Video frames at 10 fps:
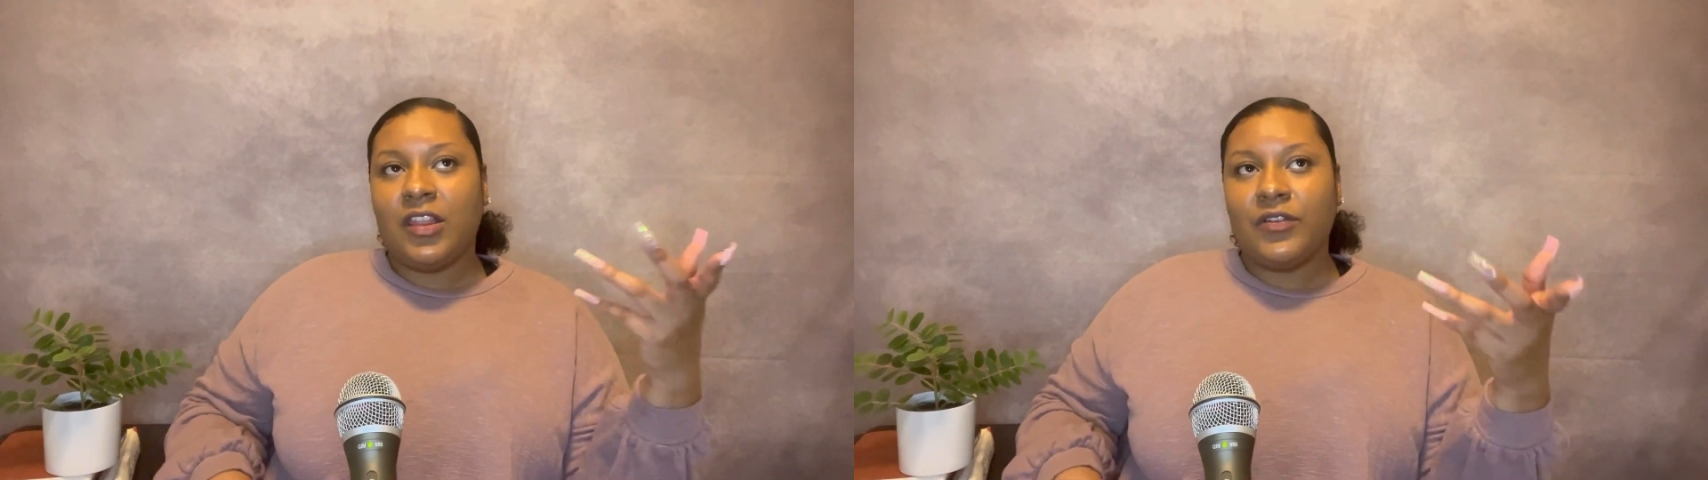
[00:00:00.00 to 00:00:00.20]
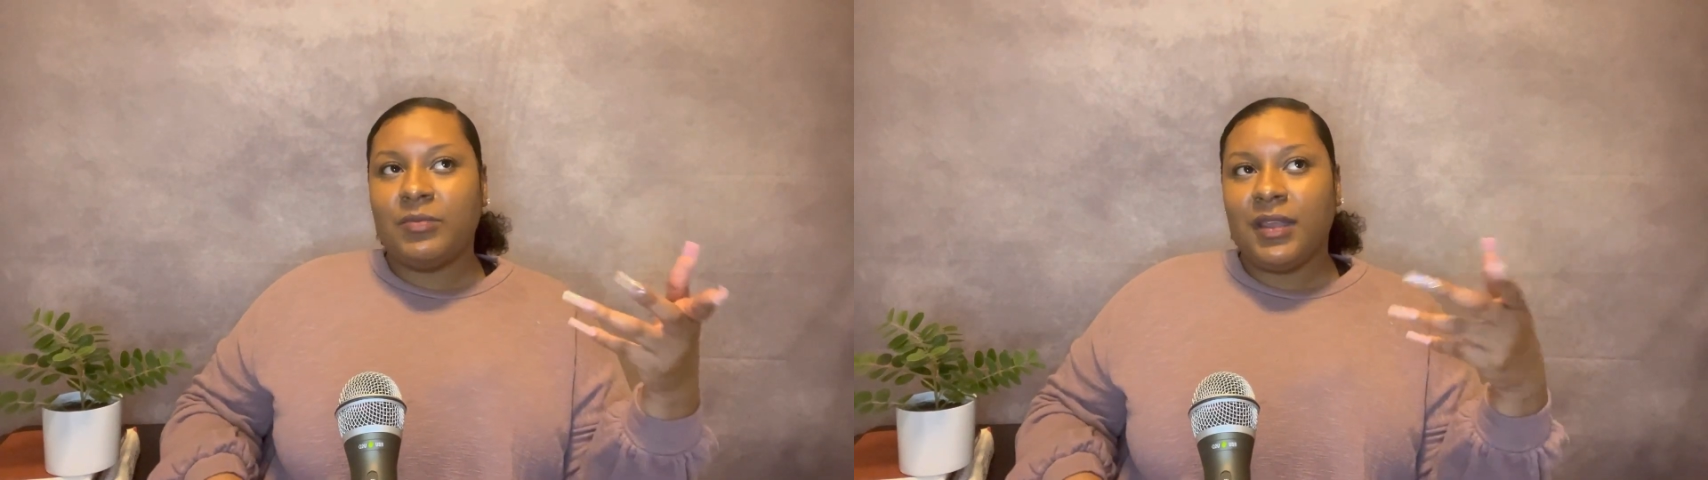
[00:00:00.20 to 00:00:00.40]

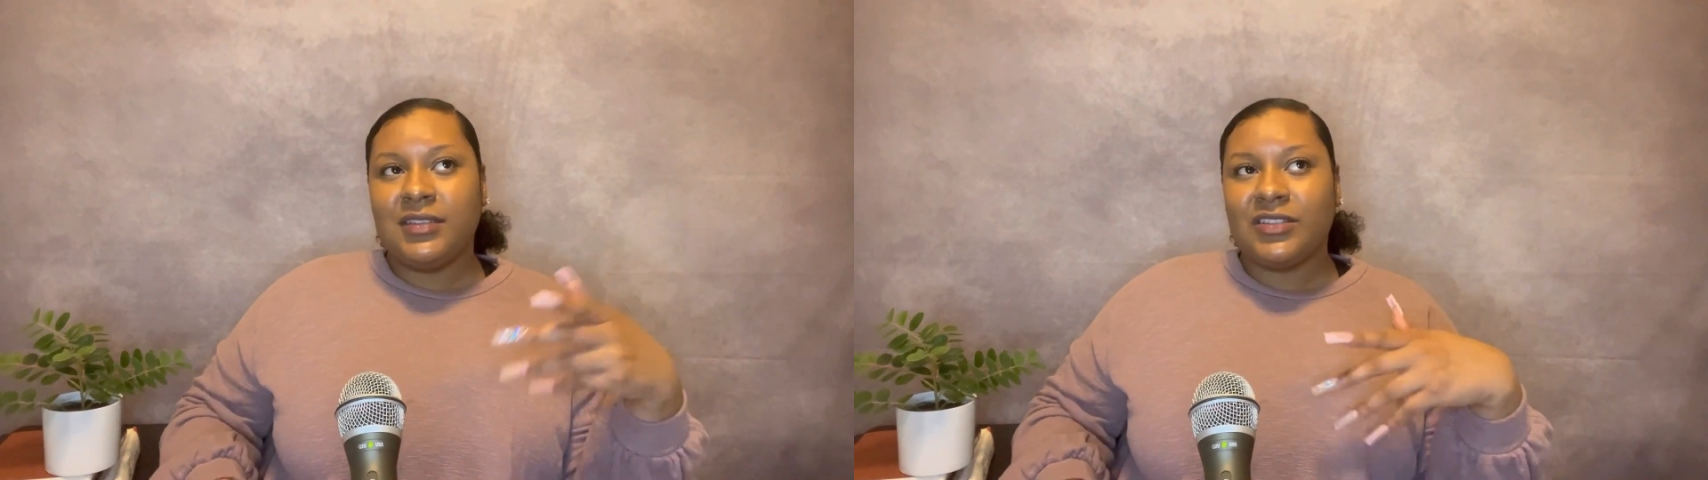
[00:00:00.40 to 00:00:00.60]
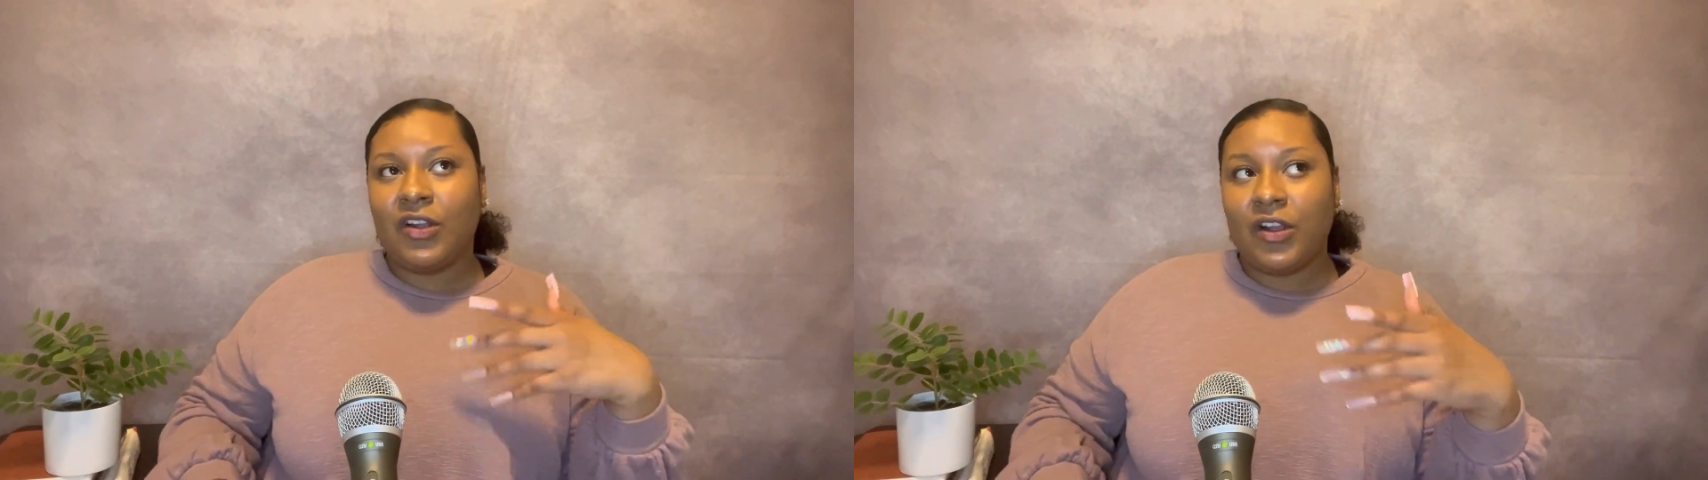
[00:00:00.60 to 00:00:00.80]
over the
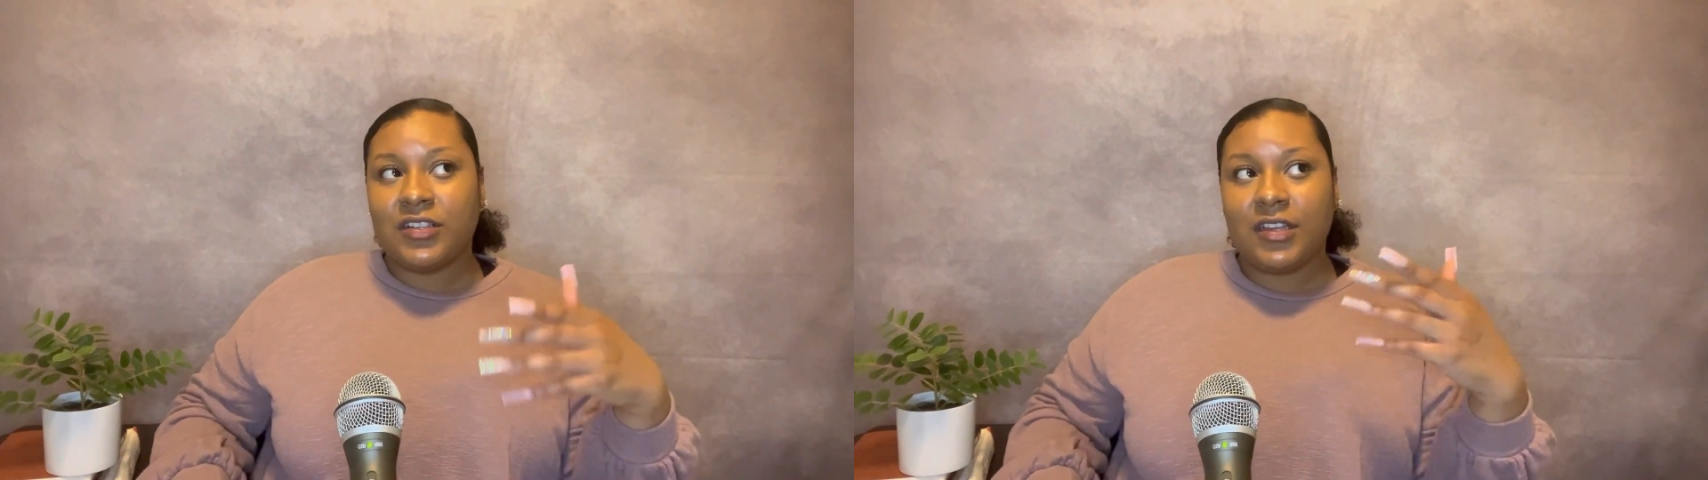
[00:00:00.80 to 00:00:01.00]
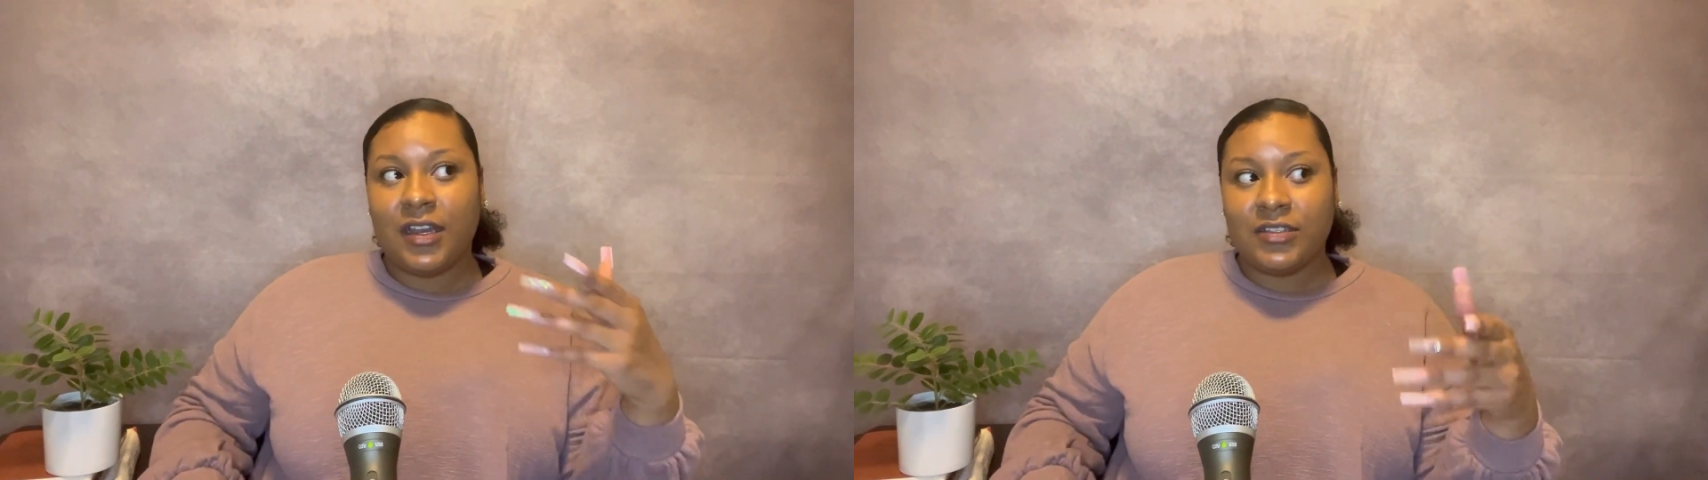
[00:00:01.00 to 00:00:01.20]
place, it's hard
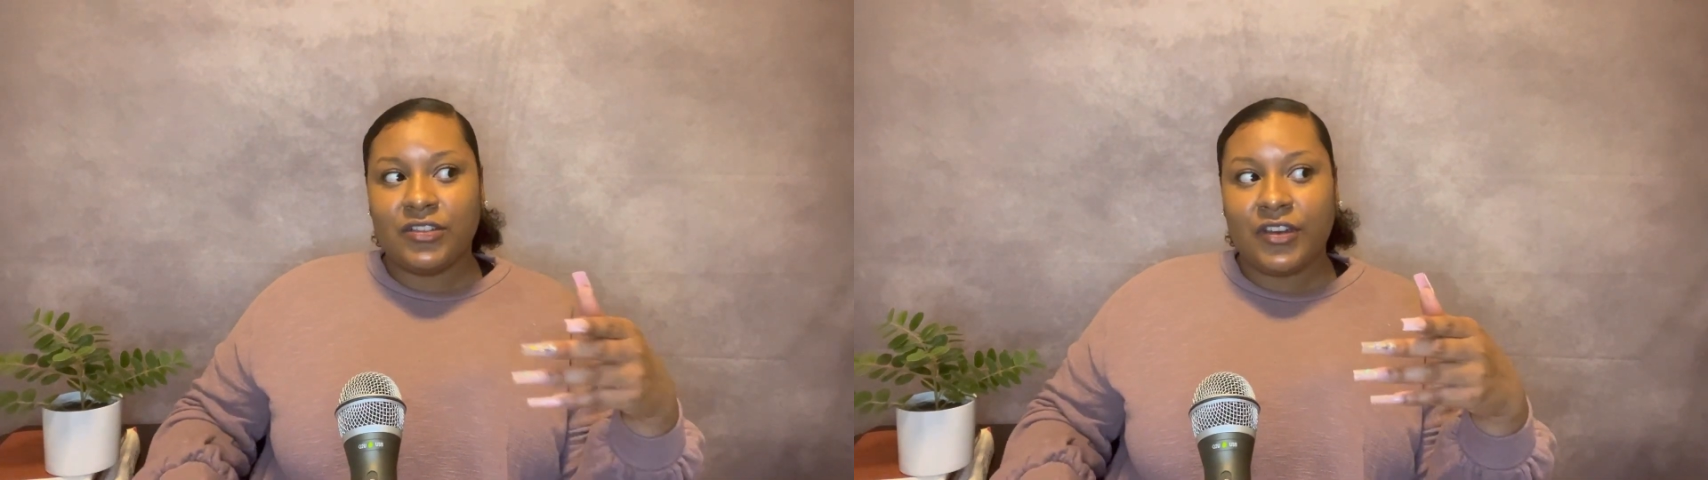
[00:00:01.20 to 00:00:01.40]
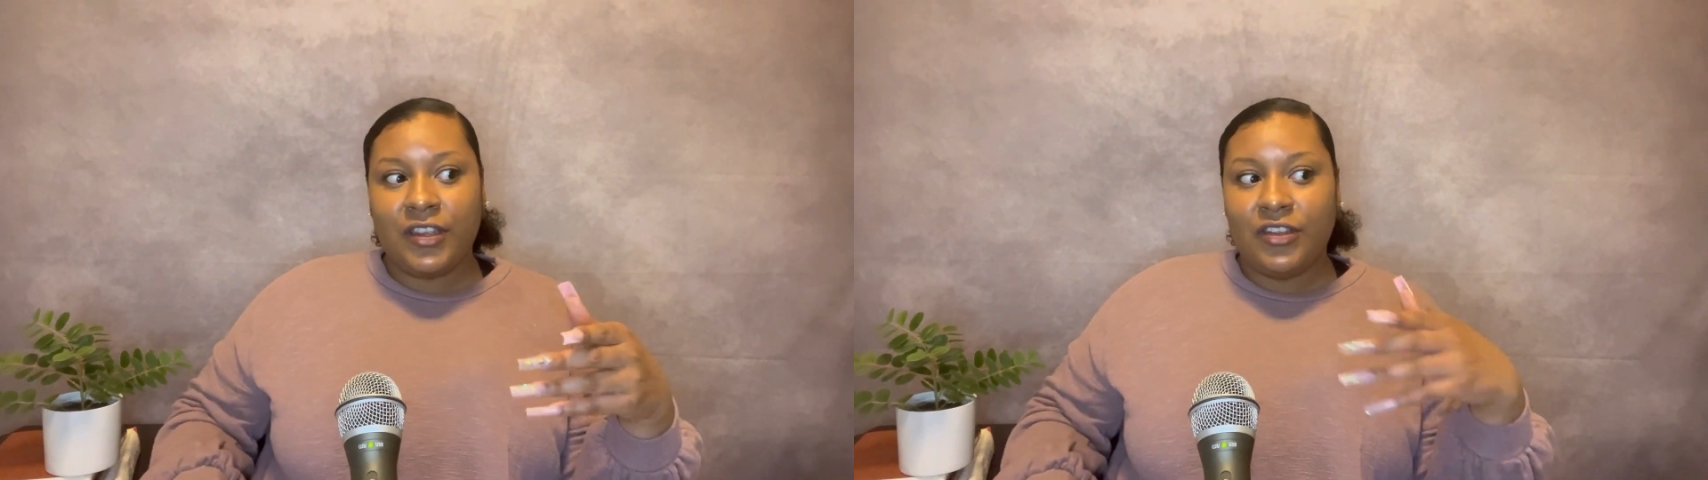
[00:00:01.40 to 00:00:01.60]
to concentrate.